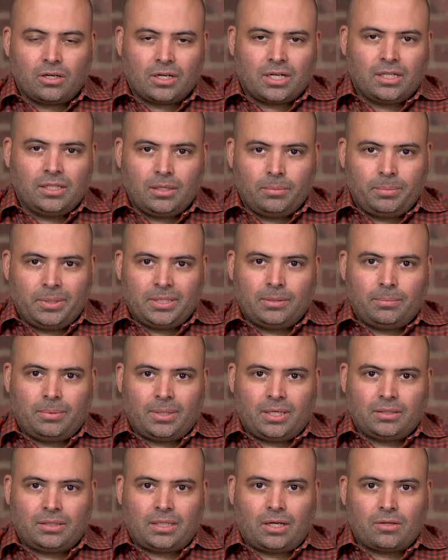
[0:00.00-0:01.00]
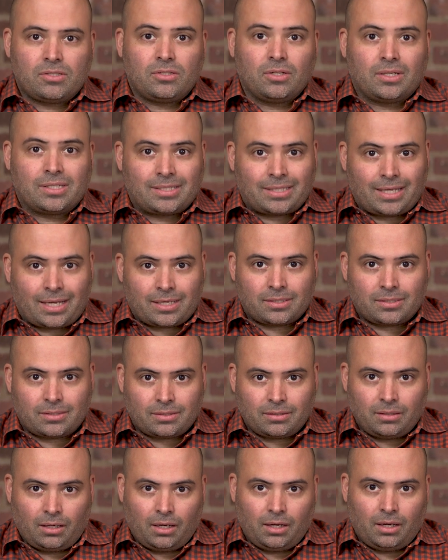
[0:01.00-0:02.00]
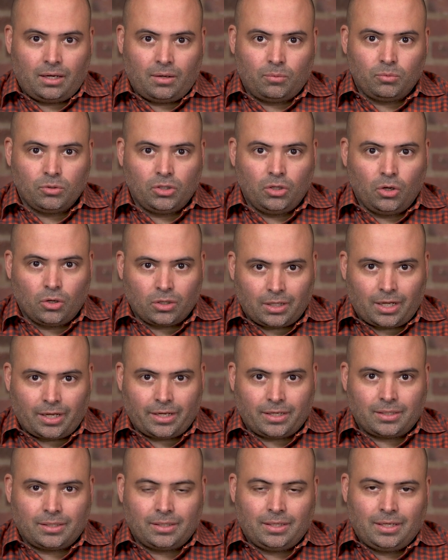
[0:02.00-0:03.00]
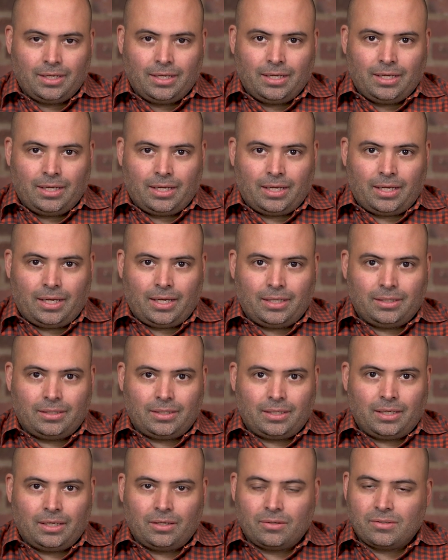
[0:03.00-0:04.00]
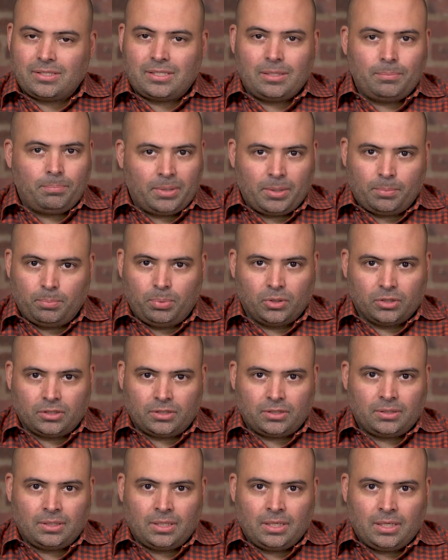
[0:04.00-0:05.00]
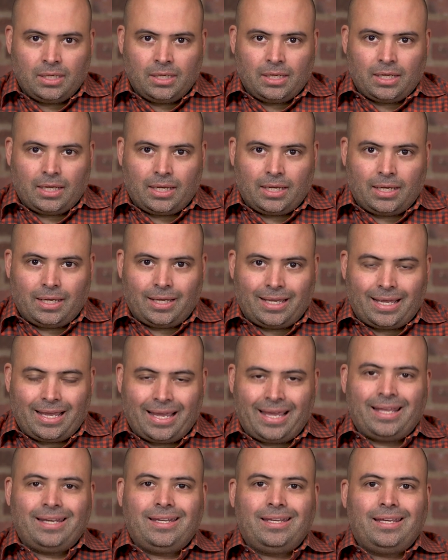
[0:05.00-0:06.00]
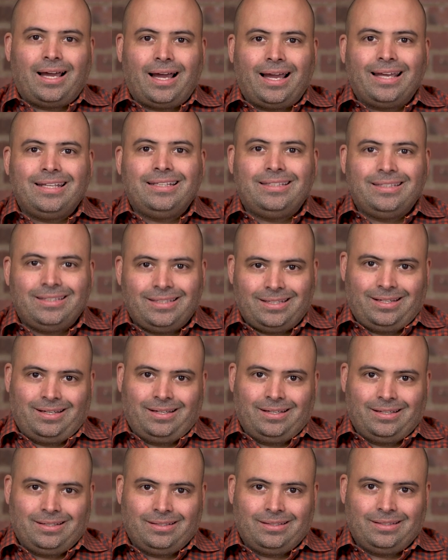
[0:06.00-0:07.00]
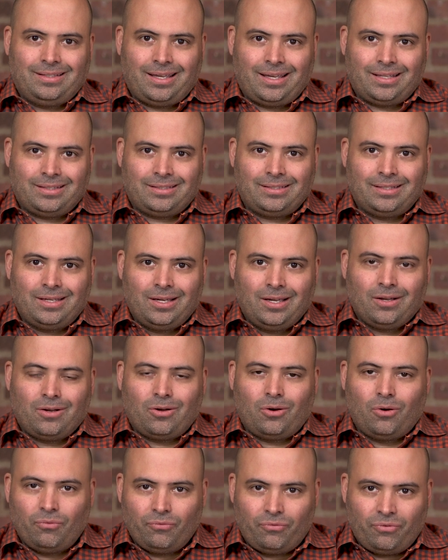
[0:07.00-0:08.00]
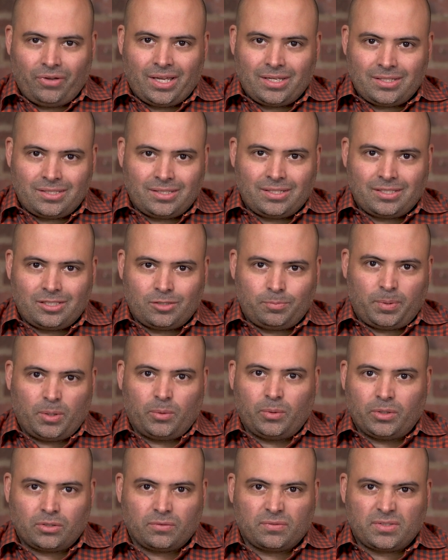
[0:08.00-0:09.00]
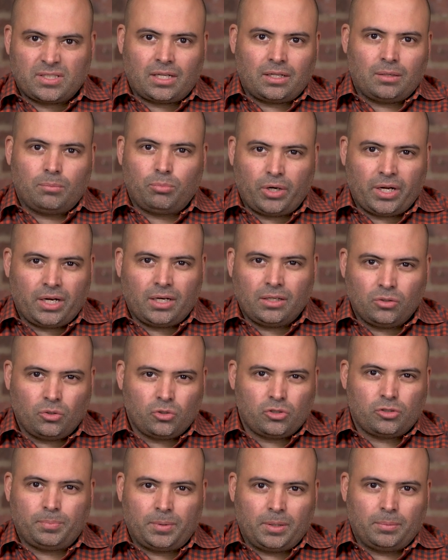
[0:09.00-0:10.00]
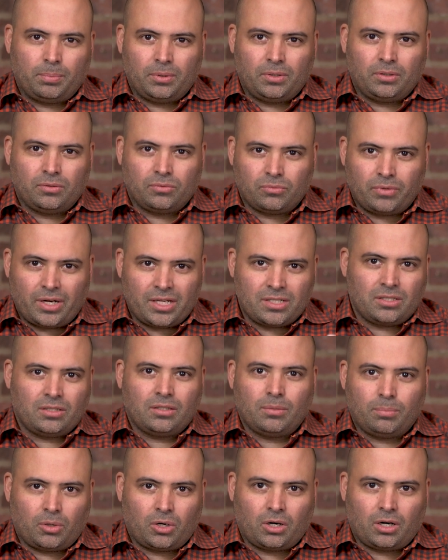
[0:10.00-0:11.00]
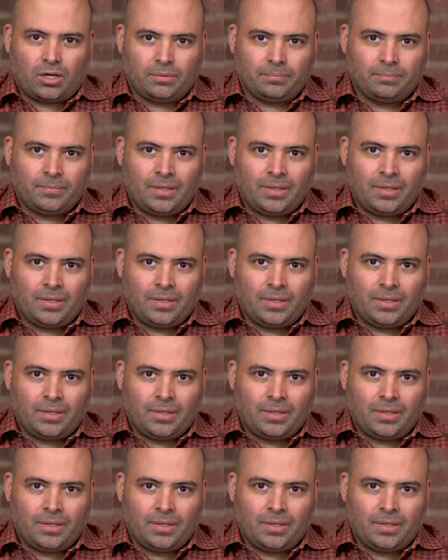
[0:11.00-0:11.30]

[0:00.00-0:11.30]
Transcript: talk a little bit about how success uh, would look like. And, you know, simply put, uh, any idea that conveys this spirit of celebrating those people raising the bar